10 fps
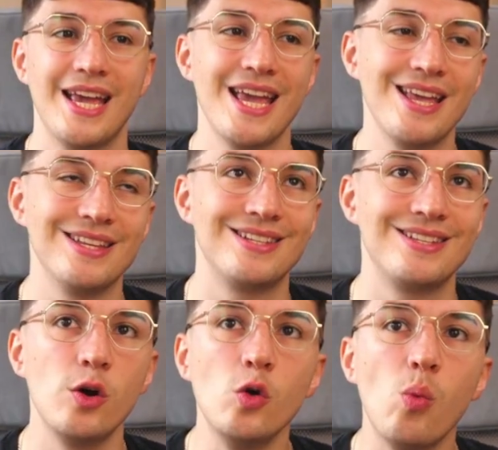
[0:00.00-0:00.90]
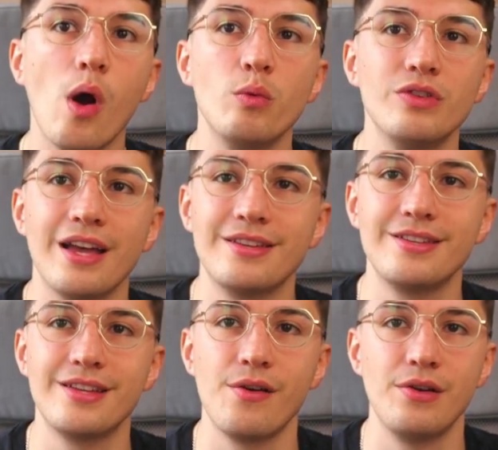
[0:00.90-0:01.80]
it still won't
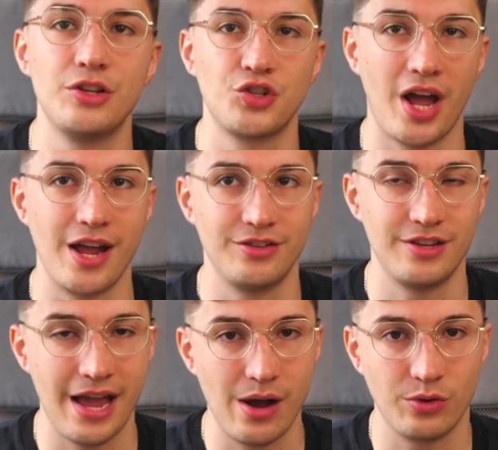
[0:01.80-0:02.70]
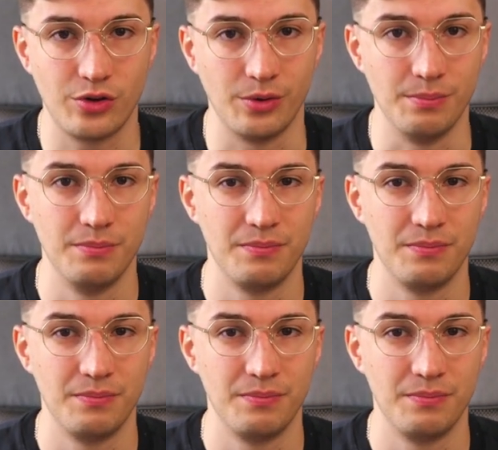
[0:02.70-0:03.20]
necessarily change the outcome.